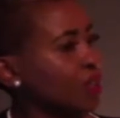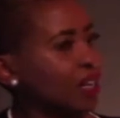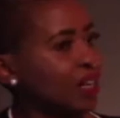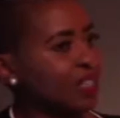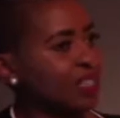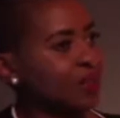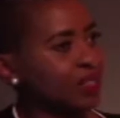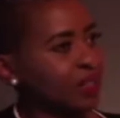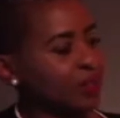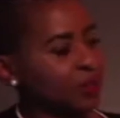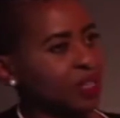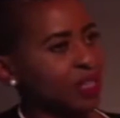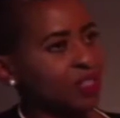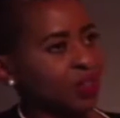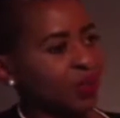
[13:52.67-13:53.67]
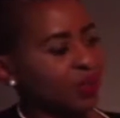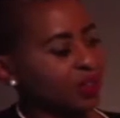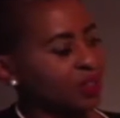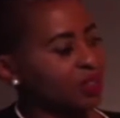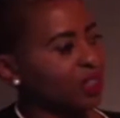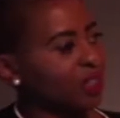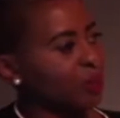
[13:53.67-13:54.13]
Yeah, it sounds like you're touching on
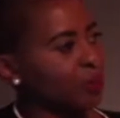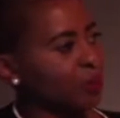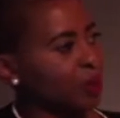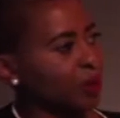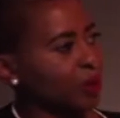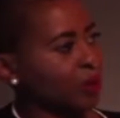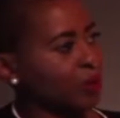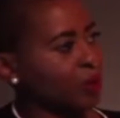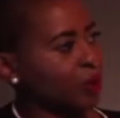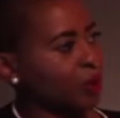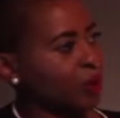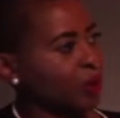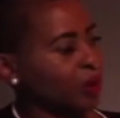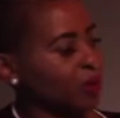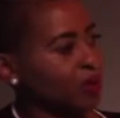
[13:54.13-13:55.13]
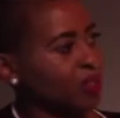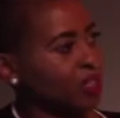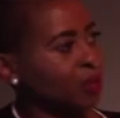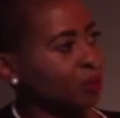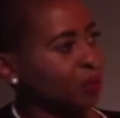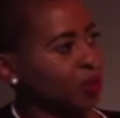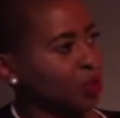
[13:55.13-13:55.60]
a team on
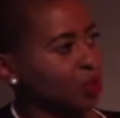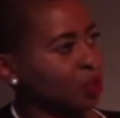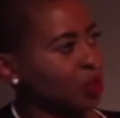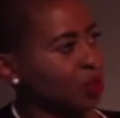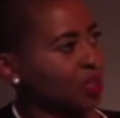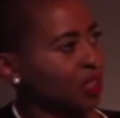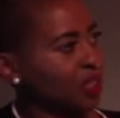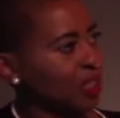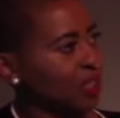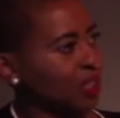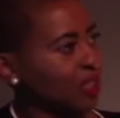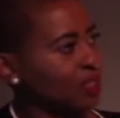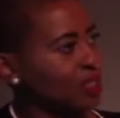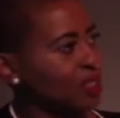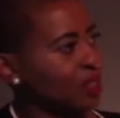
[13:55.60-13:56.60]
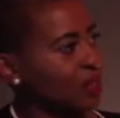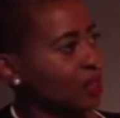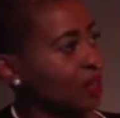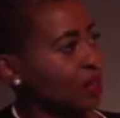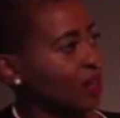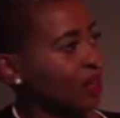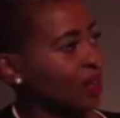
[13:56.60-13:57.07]
team issues here, and
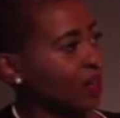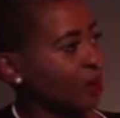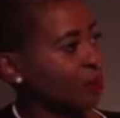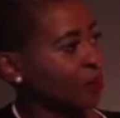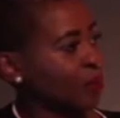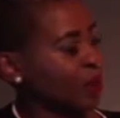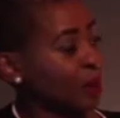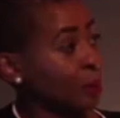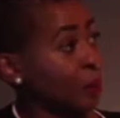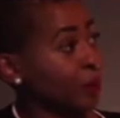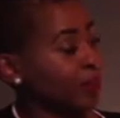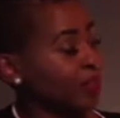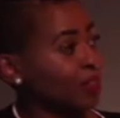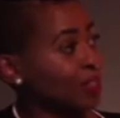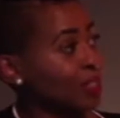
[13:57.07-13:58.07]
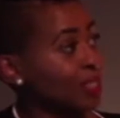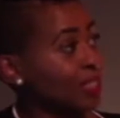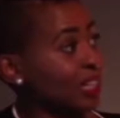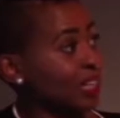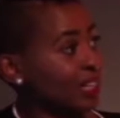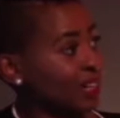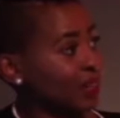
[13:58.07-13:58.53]
about getting the
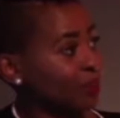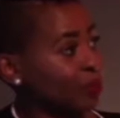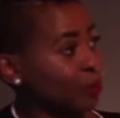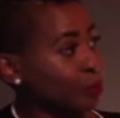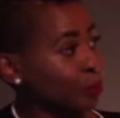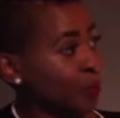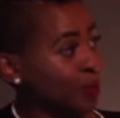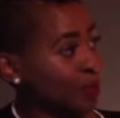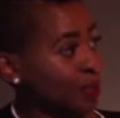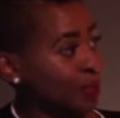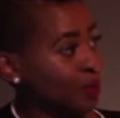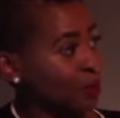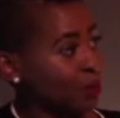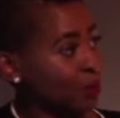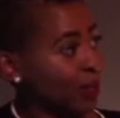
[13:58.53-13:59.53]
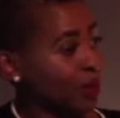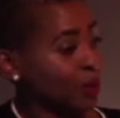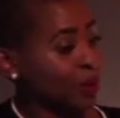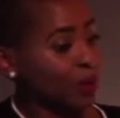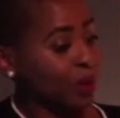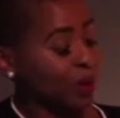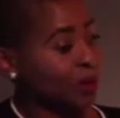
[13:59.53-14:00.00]
DNA of the business right
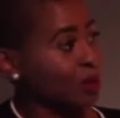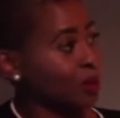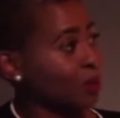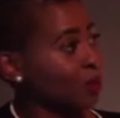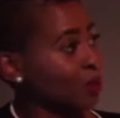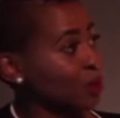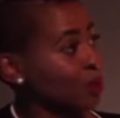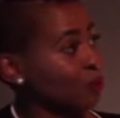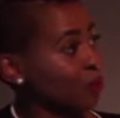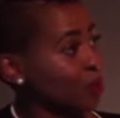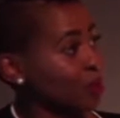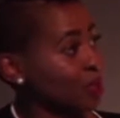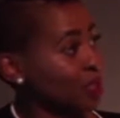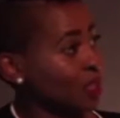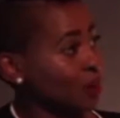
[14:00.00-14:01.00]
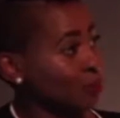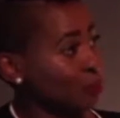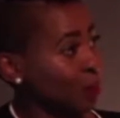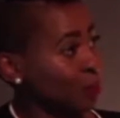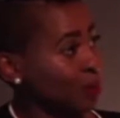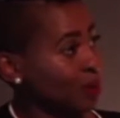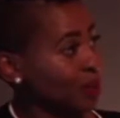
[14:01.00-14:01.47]
across your different team
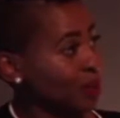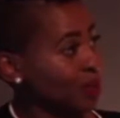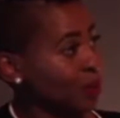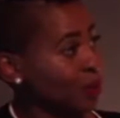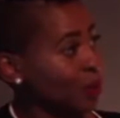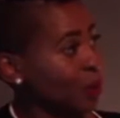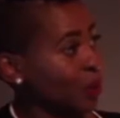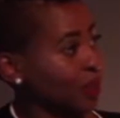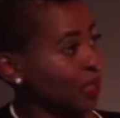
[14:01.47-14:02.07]
members in your